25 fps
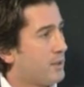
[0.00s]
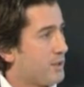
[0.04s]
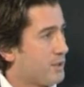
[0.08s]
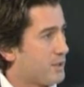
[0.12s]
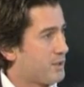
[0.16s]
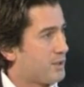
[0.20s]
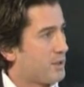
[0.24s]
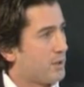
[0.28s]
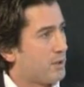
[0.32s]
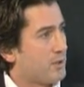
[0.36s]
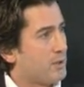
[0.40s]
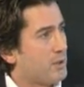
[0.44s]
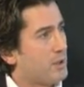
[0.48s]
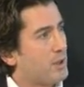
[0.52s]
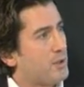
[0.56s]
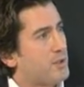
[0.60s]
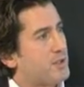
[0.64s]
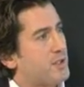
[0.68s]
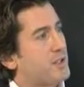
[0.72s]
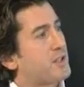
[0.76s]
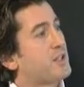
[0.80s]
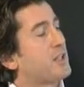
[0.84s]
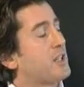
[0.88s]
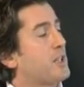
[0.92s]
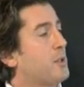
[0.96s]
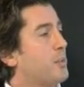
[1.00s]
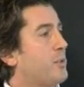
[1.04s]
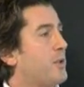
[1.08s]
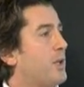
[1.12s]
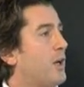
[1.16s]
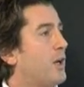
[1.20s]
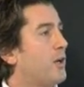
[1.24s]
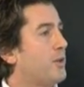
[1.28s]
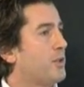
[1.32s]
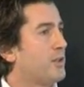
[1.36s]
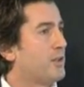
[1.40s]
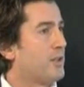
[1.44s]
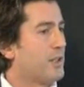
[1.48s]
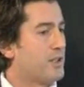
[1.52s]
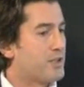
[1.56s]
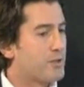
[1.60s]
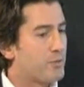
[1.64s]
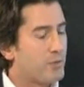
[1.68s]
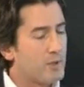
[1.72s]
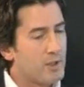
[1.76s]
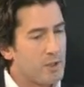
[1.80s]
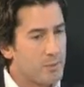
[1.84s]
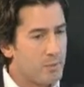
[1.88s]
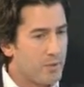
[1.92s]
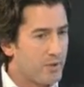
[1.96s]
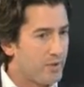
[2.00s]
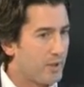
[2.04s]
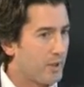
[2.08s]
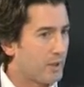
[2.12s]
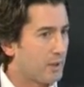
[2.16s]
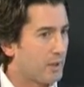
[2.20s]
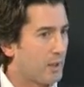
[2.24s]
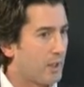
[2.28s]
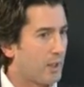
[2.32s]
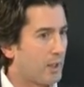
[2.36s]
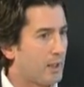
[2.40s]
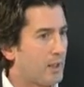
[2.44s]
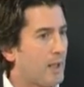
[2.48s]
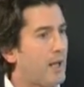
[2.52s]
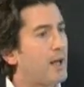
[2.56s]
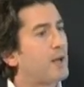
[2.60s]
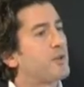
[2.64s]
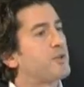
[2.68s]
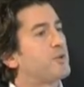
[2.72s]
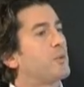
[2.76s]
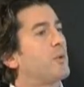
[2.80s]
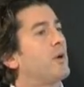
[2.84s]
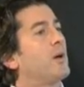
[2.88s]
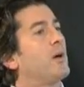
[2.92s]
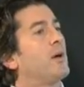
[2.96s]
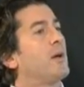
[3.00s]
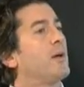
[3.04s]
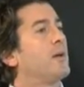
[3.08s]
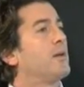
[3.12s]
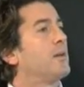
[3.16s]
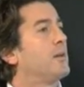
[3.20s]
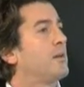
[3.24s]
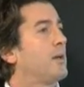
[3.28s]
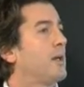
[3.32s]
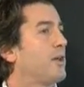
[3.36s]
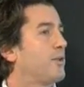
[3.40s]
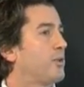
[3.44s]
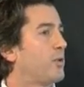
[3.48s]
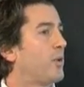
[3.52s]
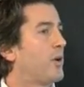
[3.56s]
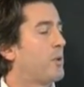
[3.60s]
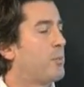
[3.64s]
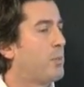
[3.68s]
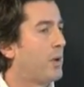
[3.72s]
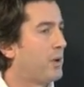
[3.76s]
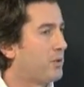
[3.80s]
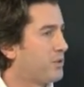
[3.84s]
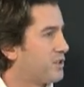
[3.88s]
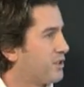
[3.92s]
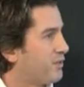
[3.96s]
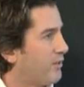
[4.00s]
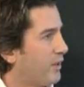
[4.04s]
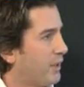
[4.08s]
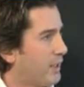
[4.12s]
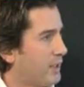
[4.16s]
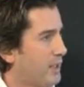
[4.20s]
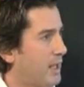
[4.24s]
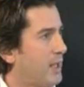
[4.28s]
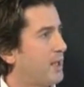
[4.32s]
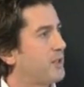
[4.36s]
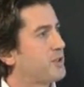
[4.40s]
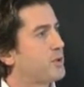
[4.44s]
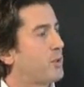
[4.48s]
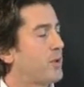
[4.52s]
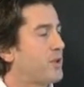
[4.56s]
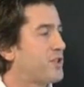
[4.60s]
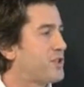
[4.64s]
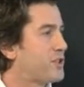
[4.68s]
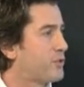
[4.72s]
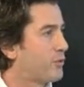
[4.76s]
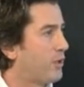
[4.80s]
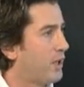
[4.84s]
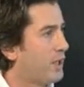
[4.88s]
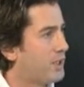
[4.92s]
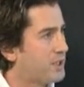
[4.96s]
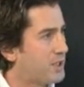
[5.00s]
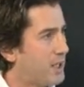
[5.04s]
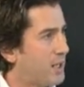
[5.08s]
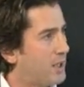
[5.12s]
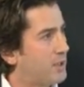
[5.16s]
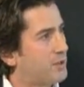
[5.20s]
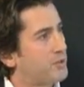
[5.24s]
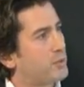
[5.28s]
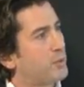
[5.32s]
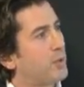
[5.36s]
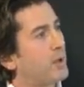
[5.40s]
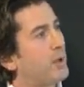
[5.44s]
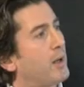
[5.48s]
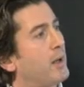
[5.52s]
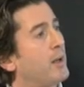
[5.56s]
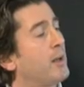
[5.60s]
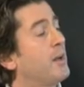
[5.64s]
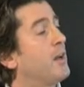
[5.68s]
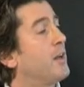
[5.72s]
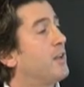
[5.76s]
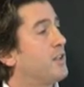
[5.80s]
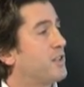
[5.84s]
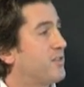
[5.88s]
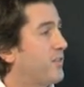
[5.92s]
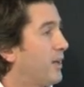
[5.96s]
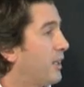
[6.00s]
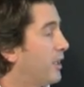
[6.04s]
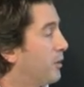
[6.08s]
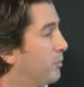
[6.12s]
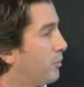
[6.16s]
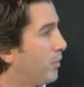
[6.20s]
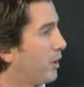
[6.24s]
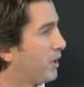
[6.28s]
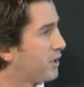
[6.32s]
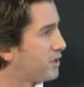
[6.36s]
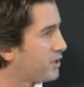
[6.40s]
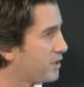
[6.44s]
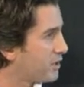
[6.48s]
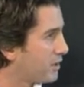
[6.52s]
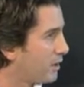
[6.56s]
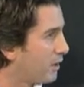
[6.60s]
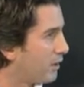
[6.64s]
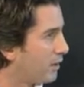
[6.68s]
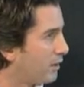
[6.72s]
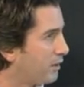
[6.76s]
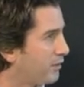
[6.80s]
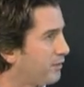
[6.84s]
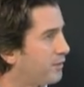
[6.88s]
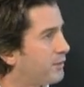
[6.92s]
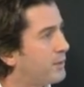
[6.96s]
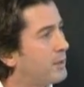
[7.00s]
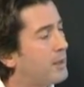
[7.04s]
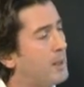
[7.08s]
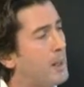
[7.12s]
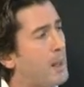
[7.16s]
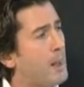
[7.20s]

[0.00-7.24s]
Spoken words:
So, as a CPO, you need to really be thinking, how do I motivate, how do I stretch, how do I develop my staff?